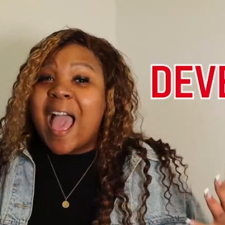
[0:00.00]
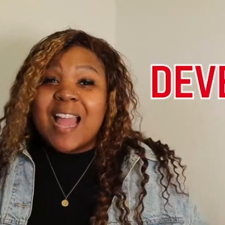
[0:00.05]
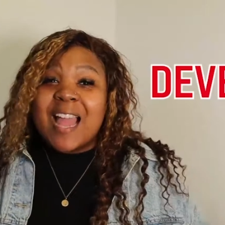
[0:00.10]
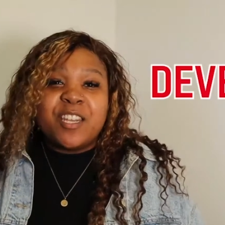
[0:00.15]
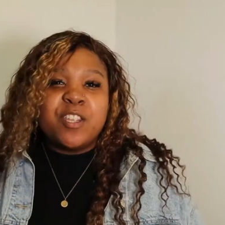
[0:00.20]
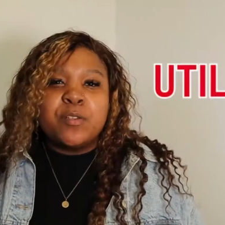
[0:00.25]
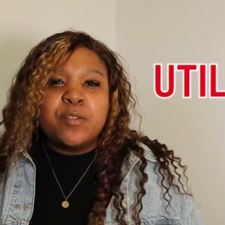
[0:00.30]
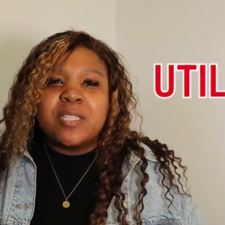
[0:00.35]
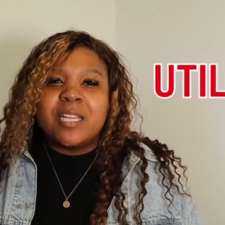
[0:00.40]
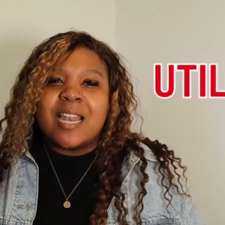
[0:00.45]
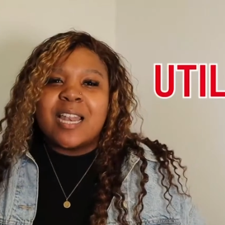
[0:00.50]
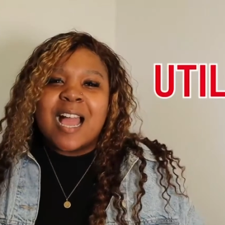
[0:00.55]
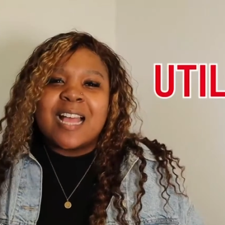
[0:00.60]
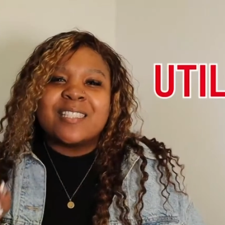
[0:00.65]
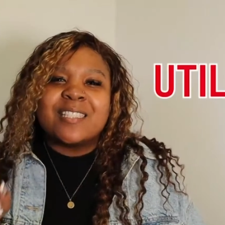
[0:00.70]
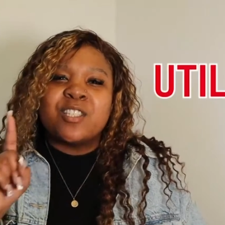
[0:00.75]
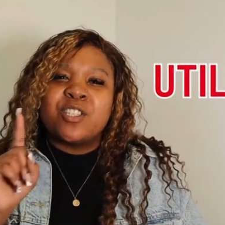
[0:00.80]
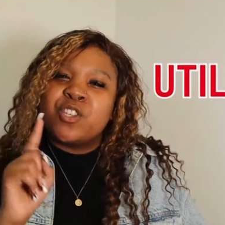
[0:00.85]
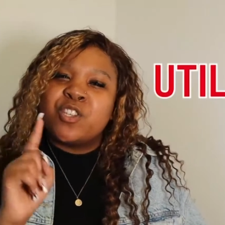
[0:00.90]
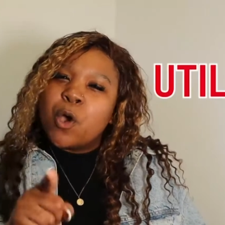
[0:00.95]
and
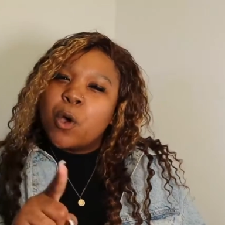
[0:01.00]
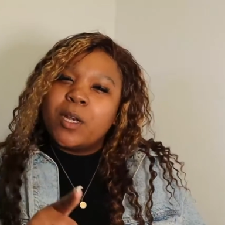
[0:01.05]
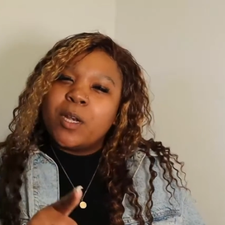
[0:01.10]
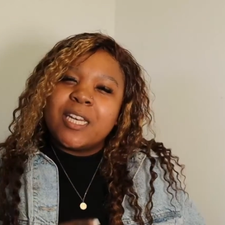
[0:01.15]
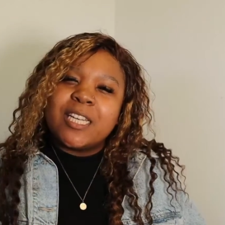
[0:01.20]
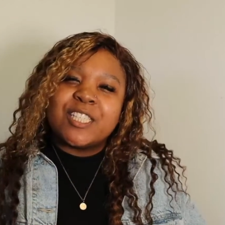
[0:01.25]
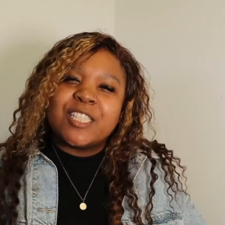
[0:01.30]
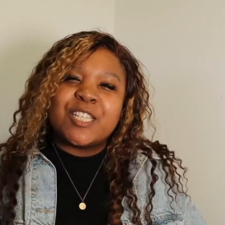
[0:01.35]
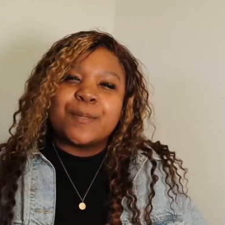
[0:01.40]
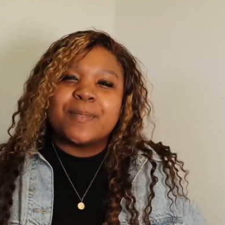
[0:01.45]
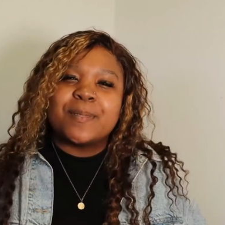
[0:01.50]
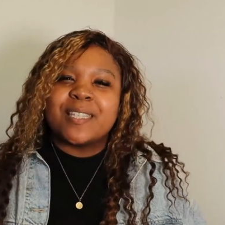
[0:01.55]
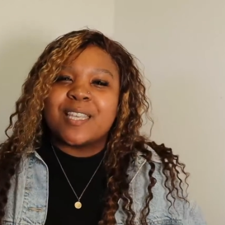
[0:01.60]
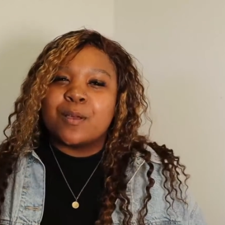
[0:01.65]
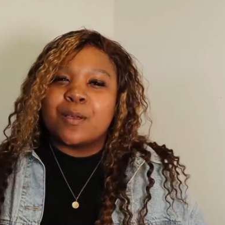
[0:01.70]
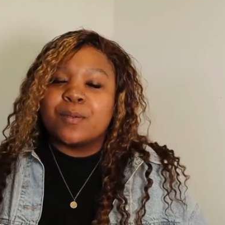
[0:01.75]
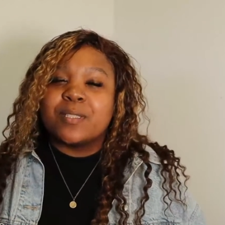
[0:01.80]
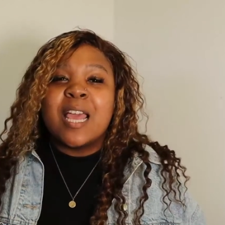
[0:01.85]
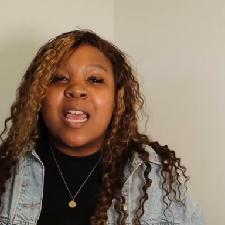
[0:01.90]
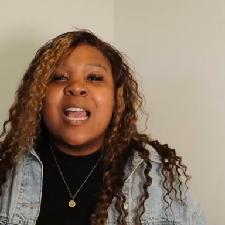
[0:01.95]
utilize your leadership
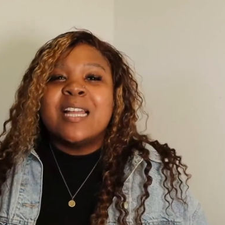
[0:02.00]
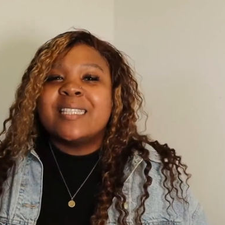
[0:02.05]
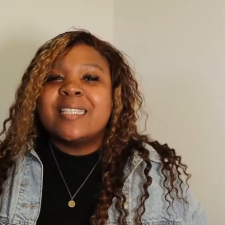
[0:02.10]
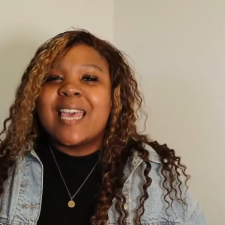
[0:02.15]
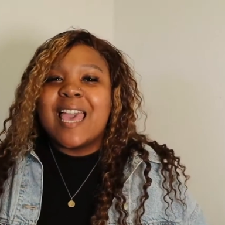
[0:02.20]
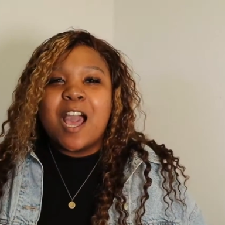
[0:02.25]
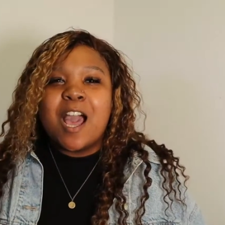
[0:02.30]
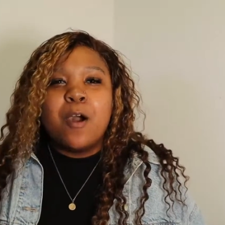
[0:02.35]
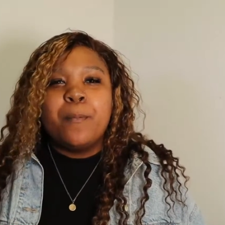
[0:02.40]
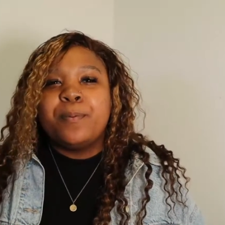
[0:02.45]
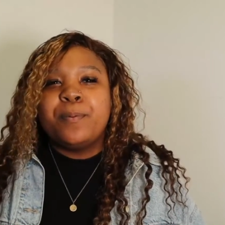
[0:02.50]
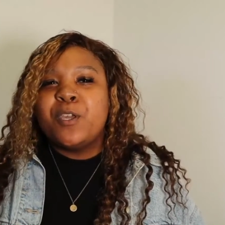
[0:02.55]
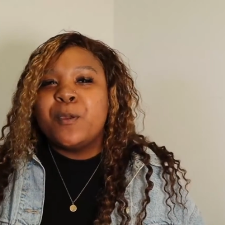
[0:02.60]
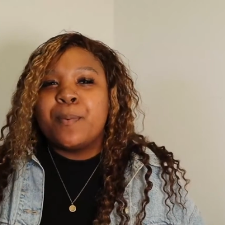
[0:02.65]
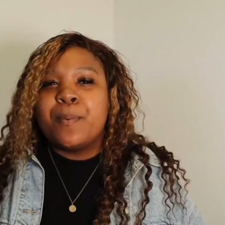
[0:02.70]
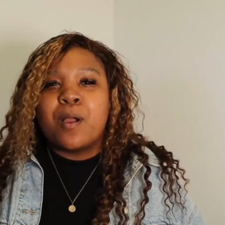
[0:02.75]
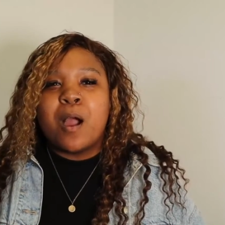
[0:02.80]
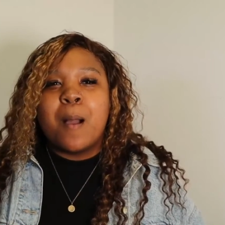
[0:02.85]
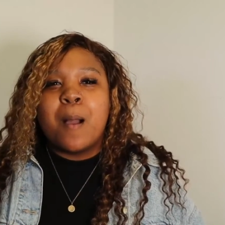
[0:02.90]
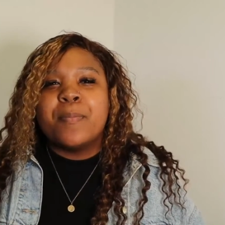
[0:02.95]
skills to help
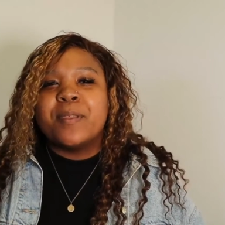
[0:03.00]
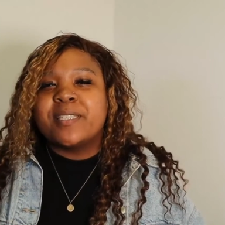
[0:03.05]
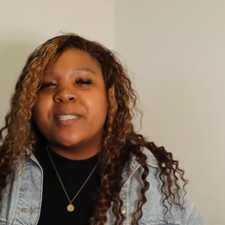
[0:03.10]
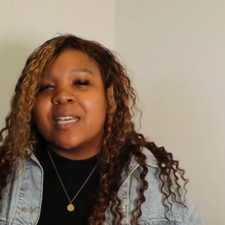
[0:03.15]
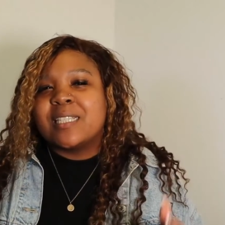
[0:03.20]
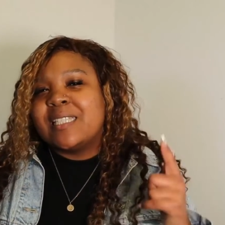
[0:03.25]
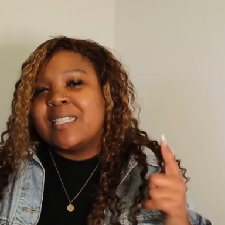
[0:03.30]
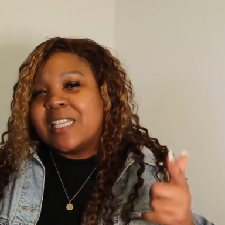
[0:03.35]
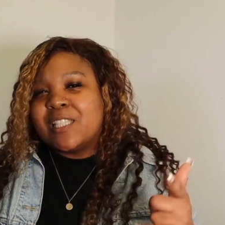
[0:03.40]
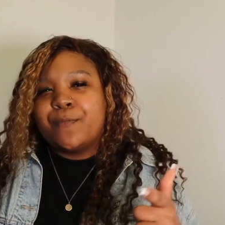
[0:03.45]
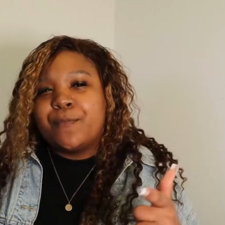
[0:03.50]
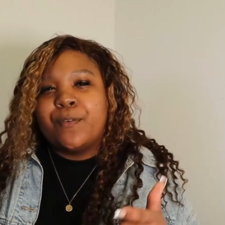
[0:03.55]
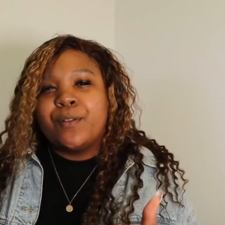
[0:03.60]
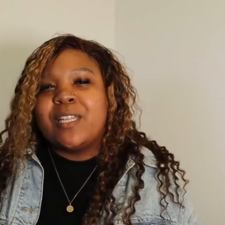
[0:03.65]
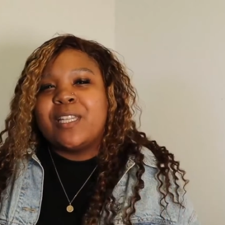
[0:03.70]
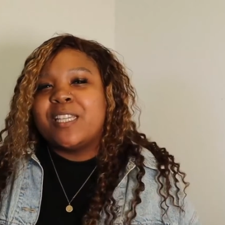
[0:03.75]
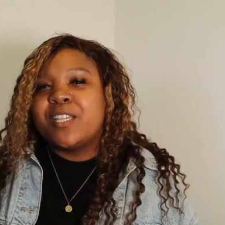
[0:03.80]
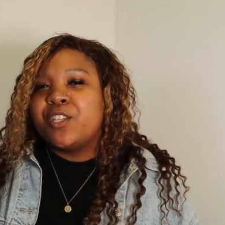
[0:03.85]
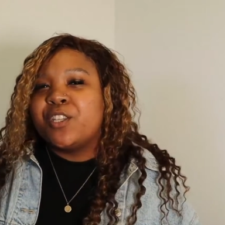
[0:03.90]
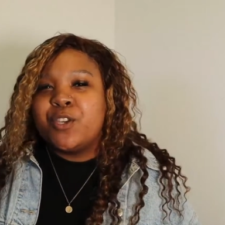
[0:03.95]
you become the
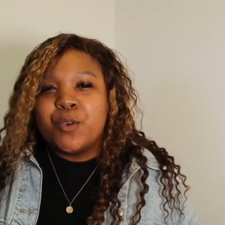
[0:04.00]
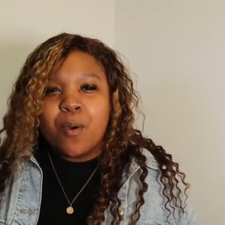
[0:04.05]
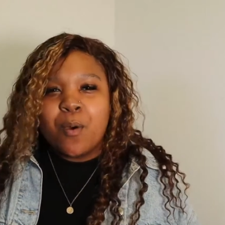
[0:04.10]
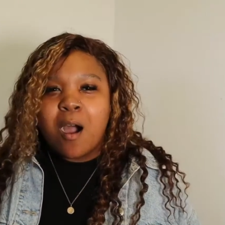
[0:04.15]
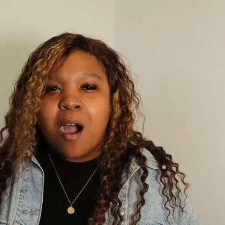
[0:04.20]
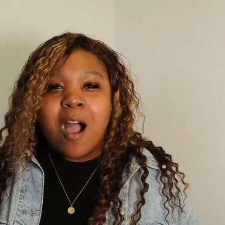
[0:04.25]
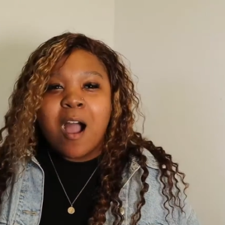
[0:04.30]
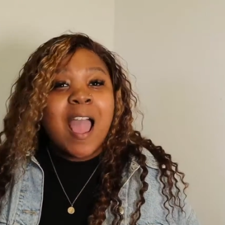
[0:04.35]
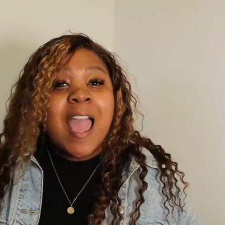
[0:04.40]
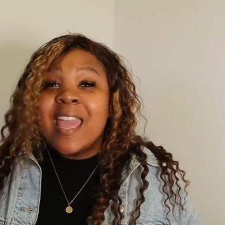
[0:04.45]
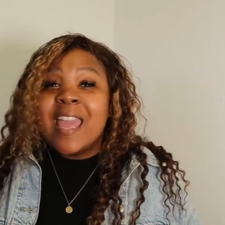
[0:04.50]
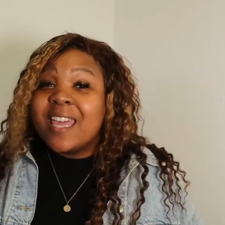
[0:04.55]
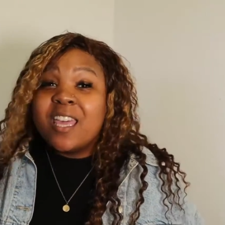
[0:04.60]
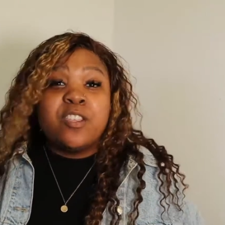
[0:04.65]
successful leader you are